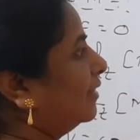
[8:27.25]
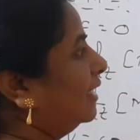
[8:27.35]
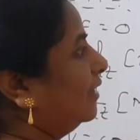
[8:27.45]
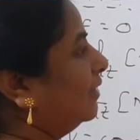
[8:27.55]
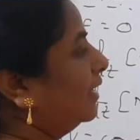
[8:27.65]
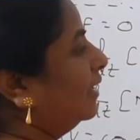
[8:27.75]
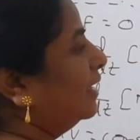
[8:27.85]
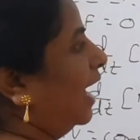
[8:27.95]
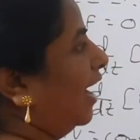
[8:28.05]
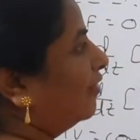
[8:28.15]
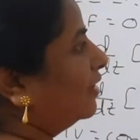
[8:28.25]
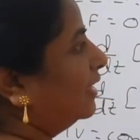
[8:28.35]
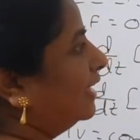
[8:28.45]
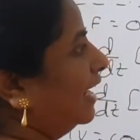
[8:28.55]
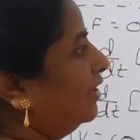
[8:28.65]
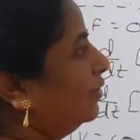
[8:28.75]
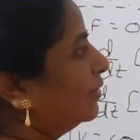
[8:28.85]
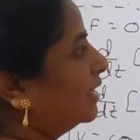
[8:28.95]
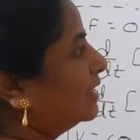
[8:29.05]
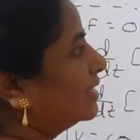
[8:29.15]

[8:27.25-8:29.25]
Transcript: even after 10 Newton,